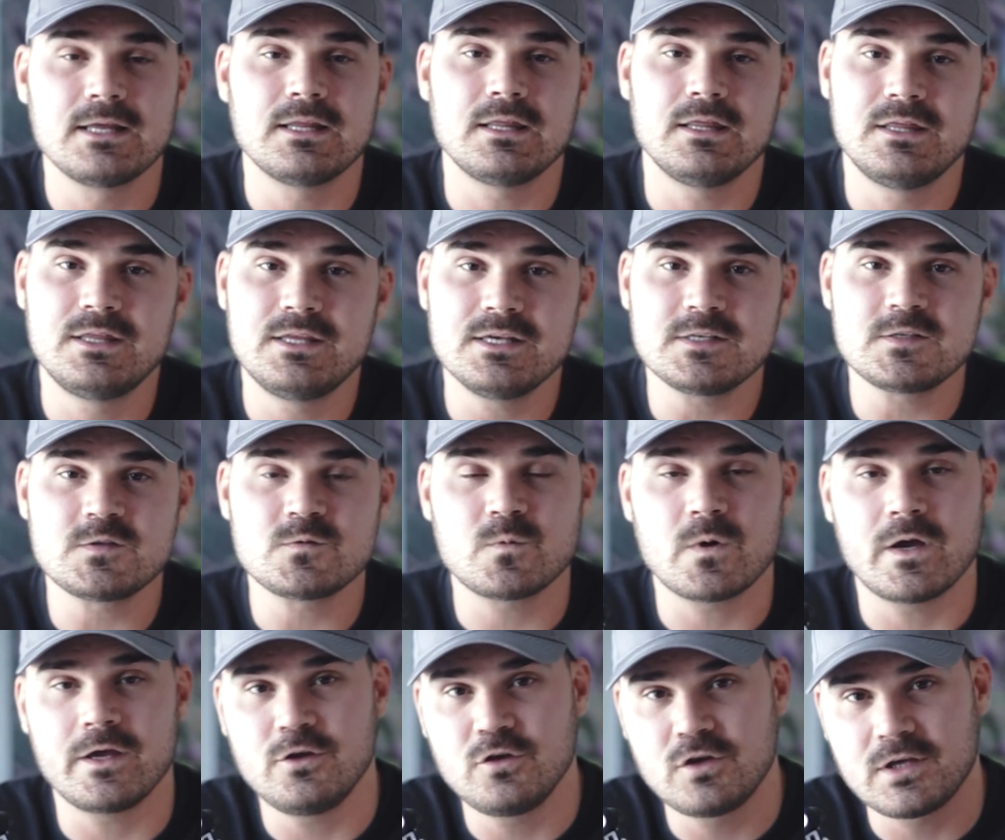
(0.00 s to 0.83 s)

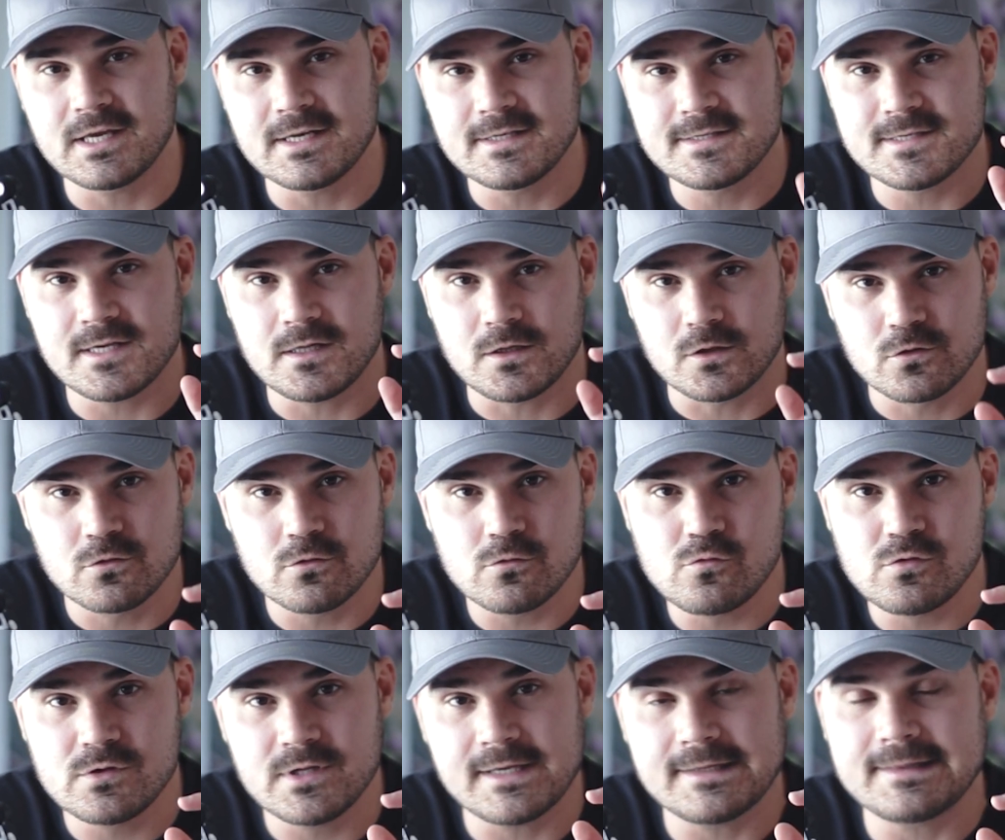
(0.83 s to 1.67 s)
This way you can tell
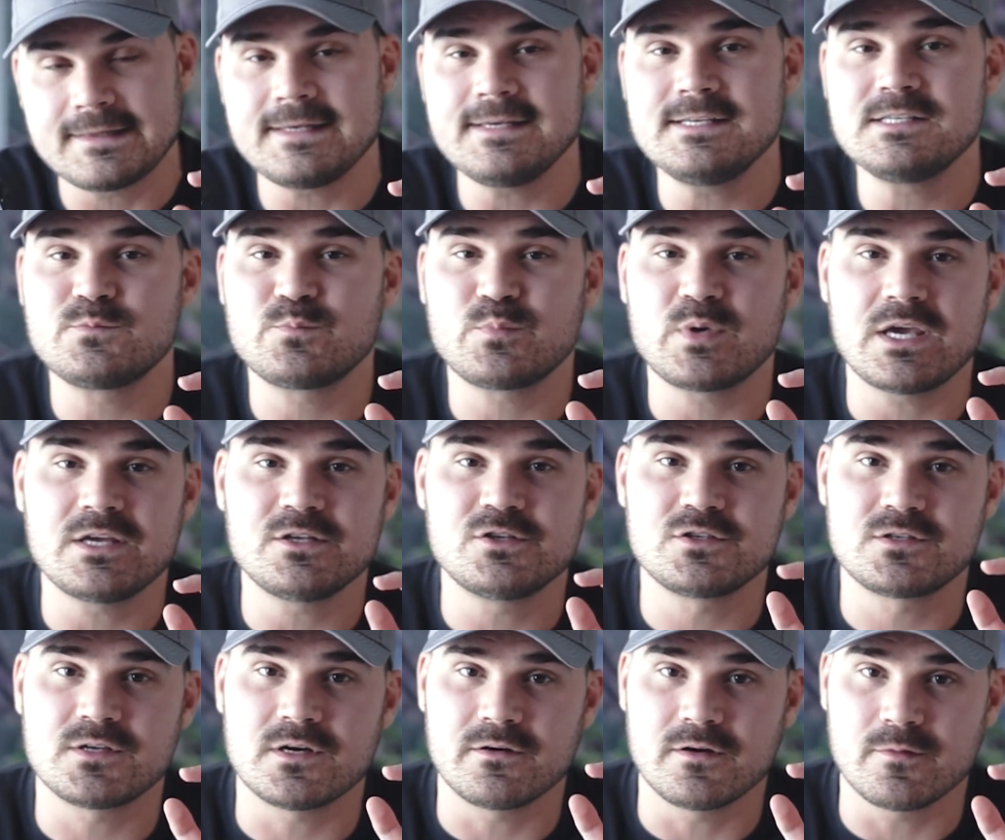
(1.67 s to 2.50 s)
Google that these
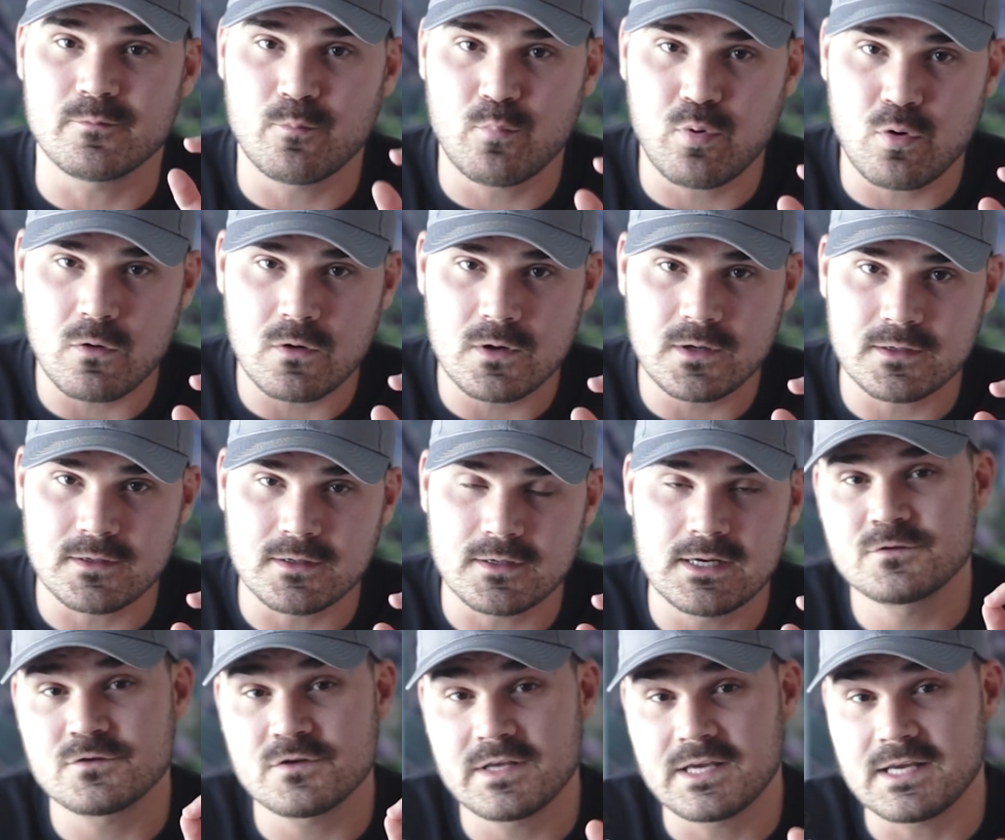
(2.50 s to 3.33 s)
pages are
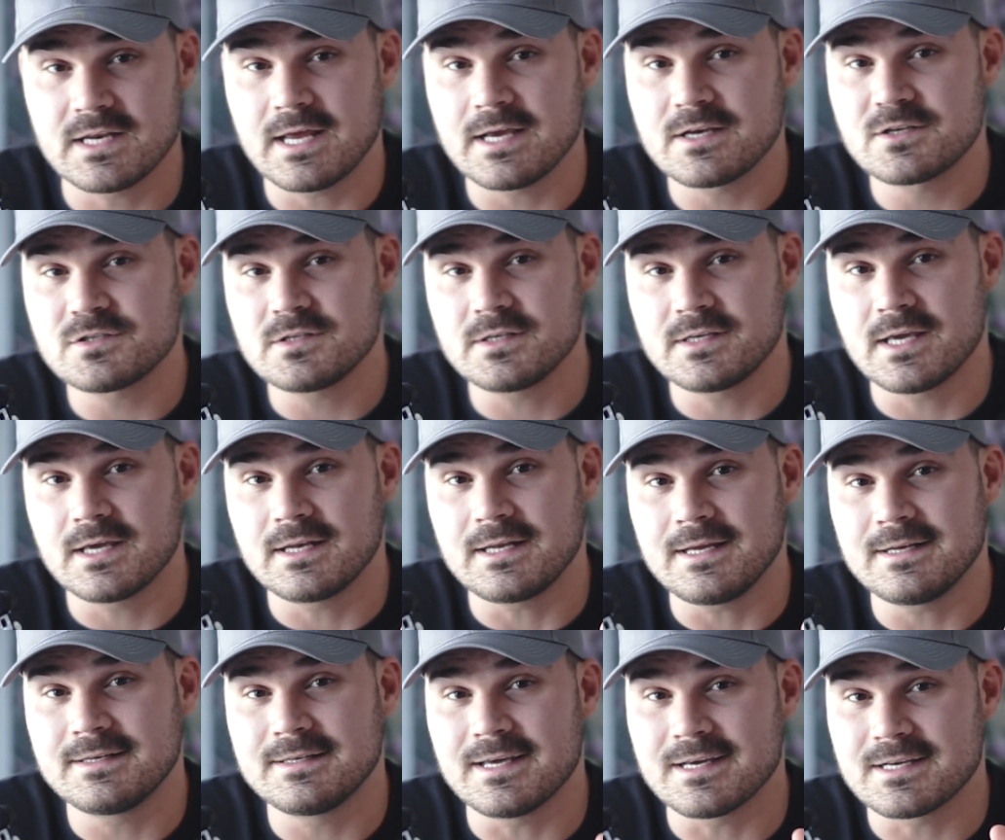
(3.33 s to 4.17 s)
important so they can actually
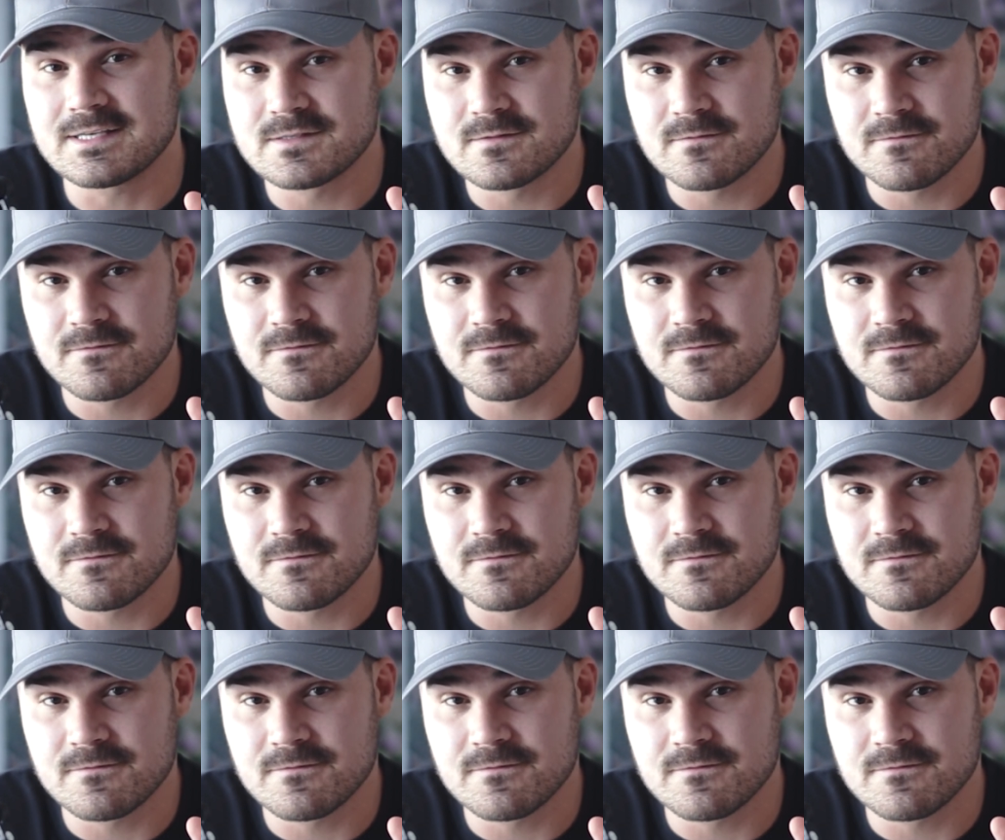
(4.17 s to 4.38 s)
get indexed